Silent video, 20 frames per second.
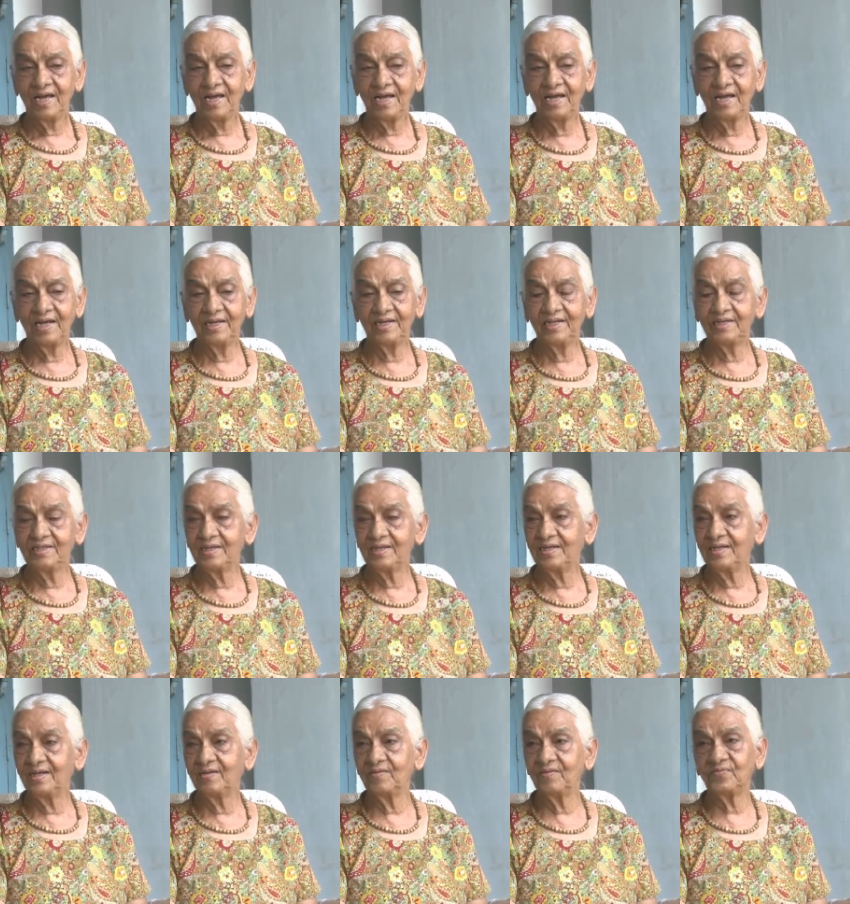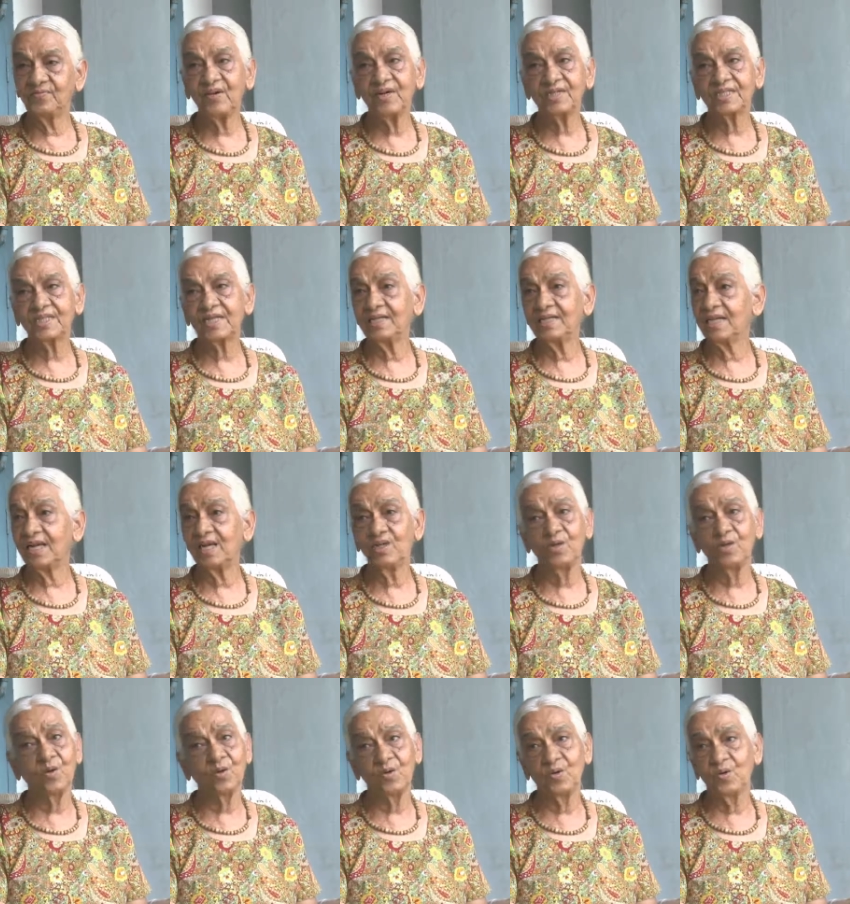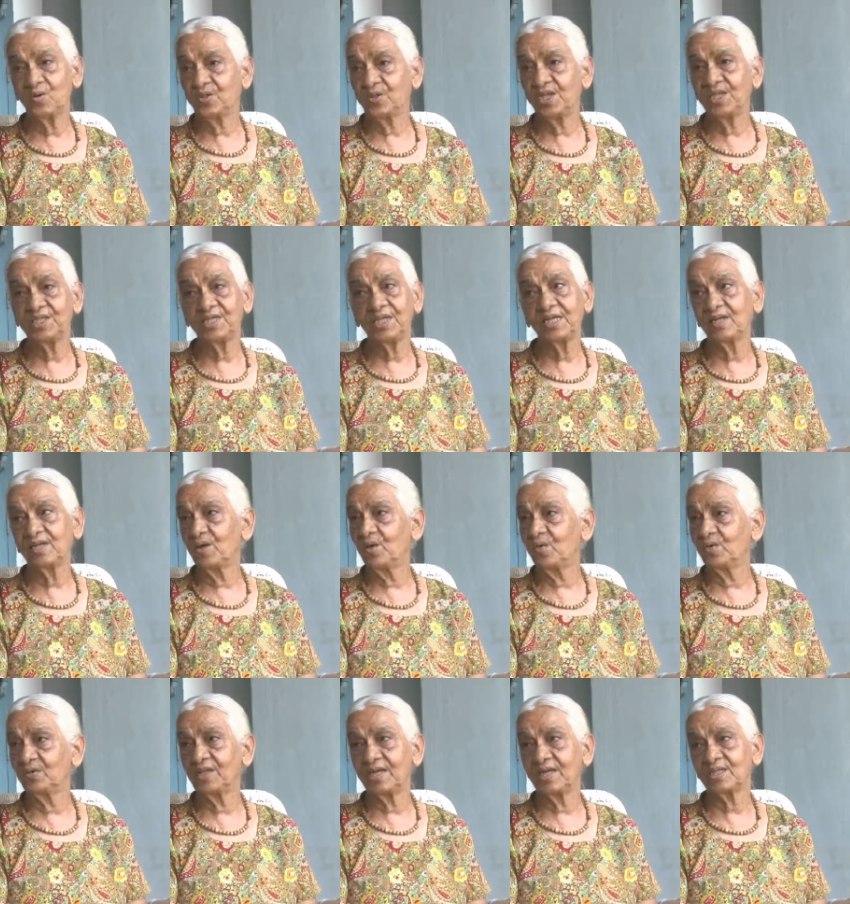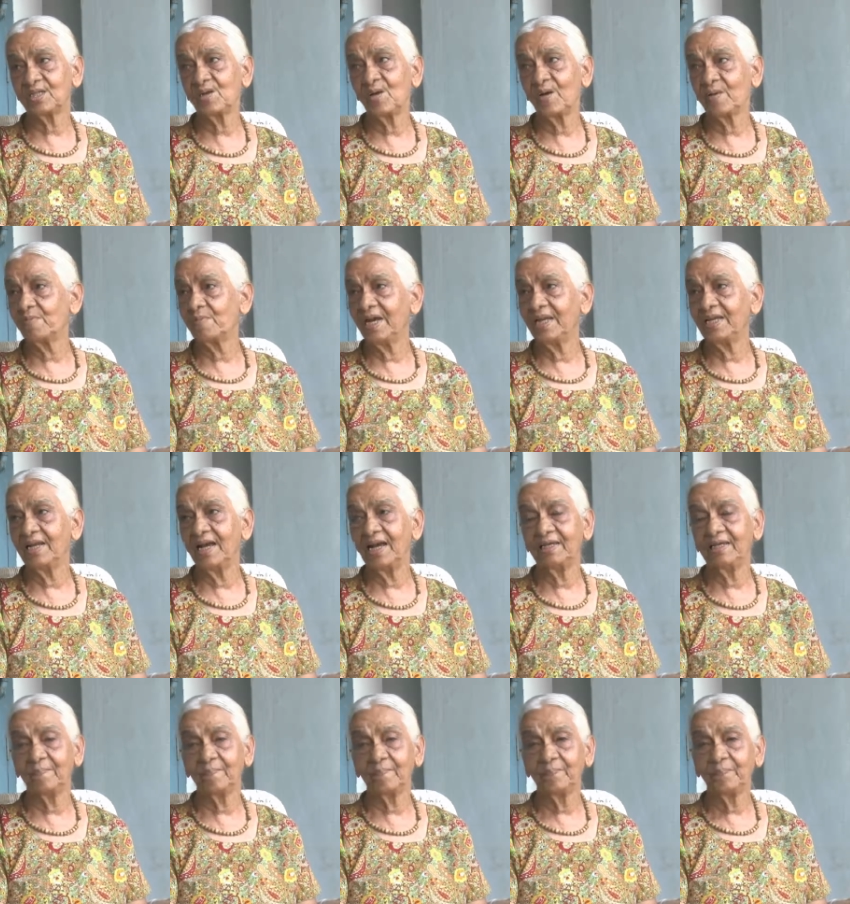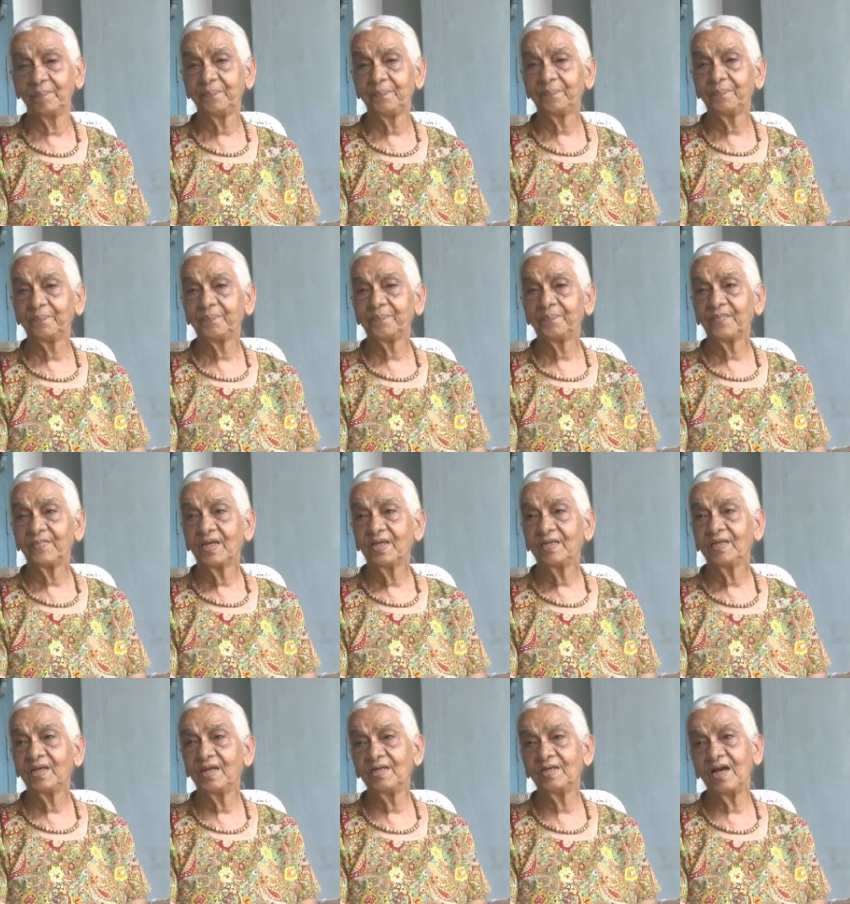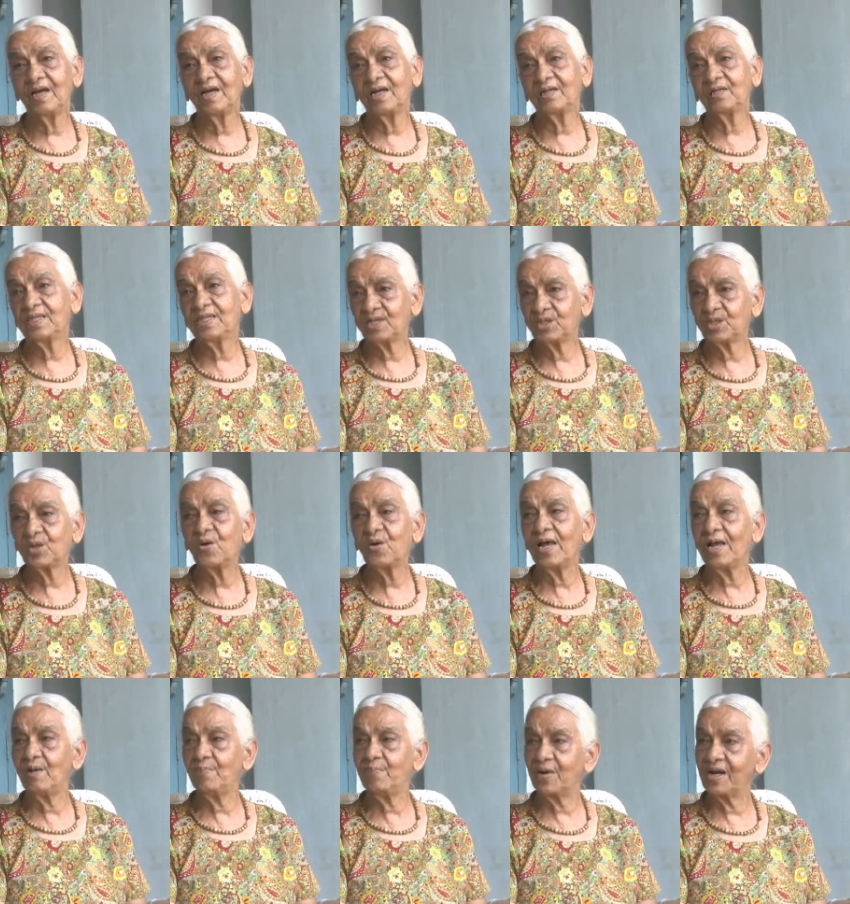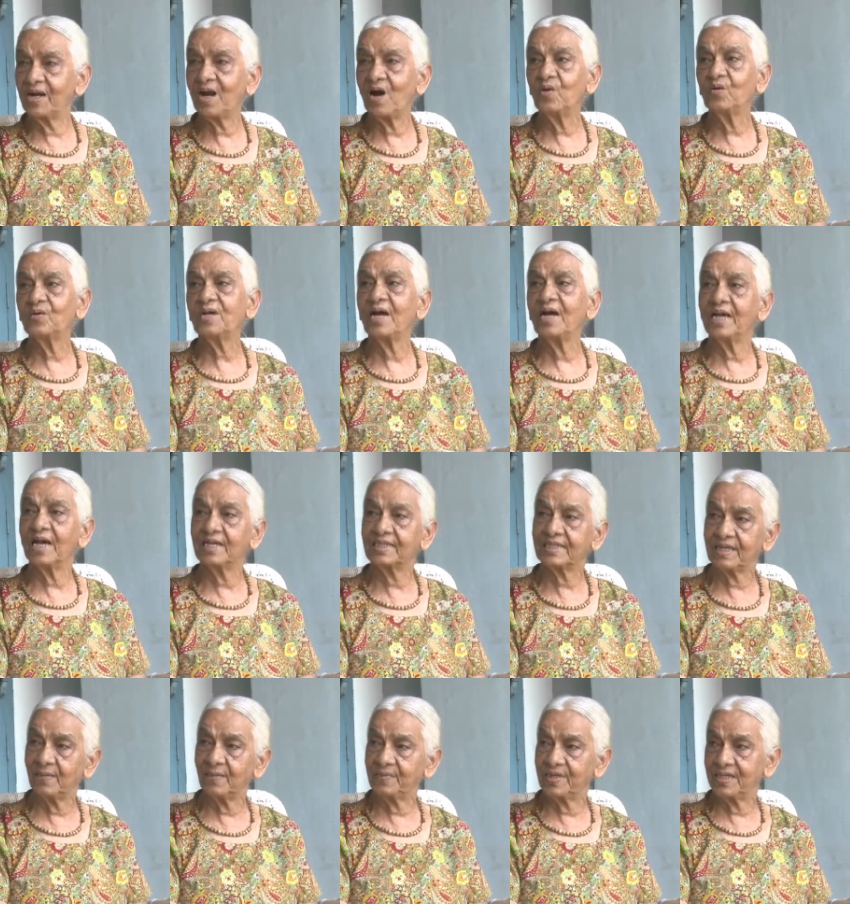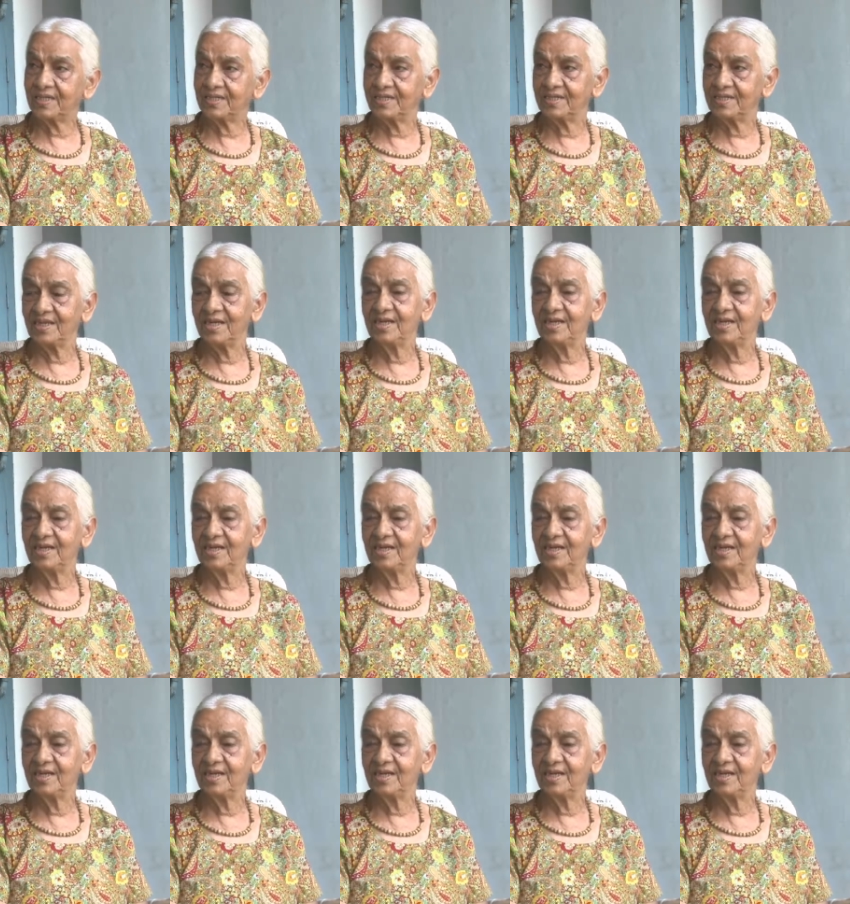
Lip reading: And first I said, no, teaching, no, that's not my line. Then just to help her out, I accepted.